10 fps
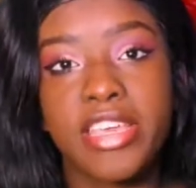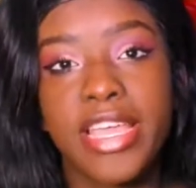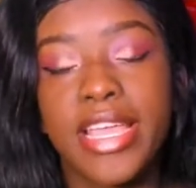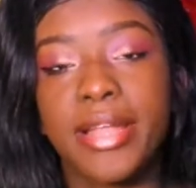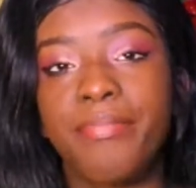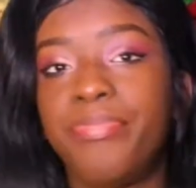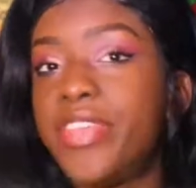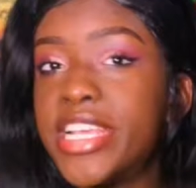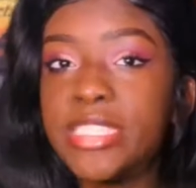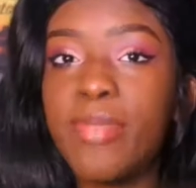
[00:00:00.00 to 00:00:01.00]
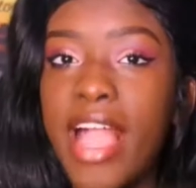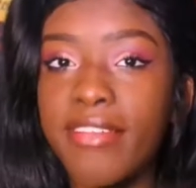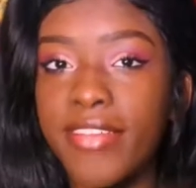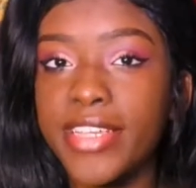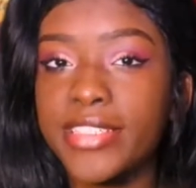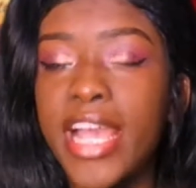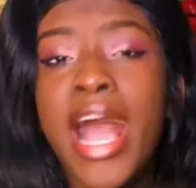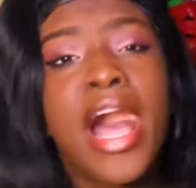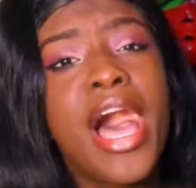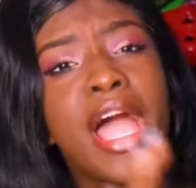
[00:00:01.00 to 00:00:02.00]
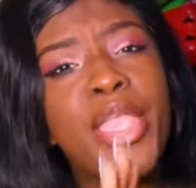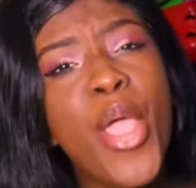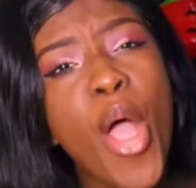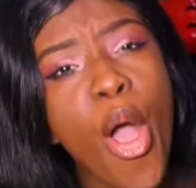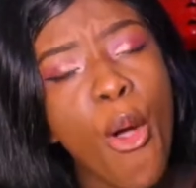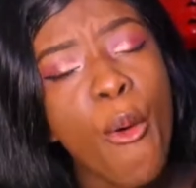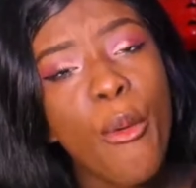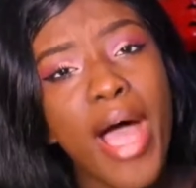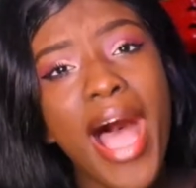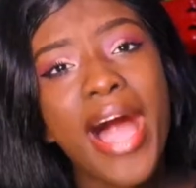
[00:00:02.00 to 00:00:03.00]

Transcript: thing is blackface. I know